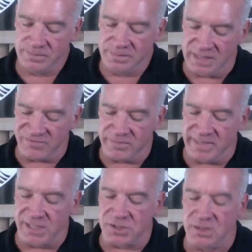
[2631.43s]

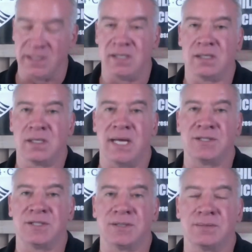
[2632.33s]
Defamation legal
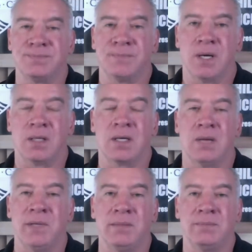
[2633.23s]
cases are
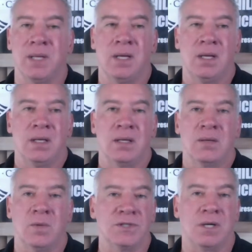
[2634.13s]
coming. The
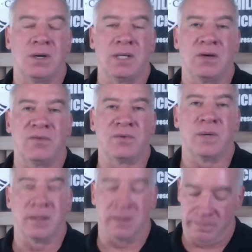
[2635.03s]
one's already over
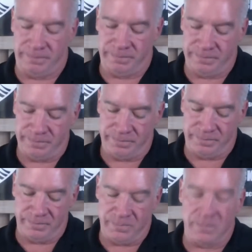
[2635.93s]
with.
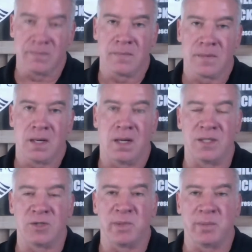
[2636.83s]
On
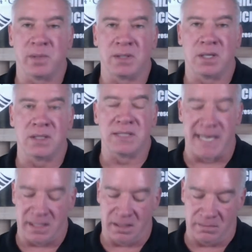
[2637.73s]
these people are
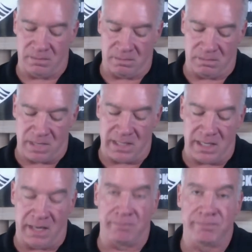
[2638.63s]
attacking my
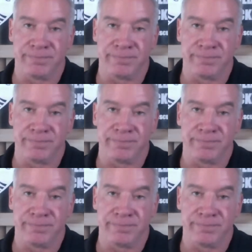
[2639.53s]
name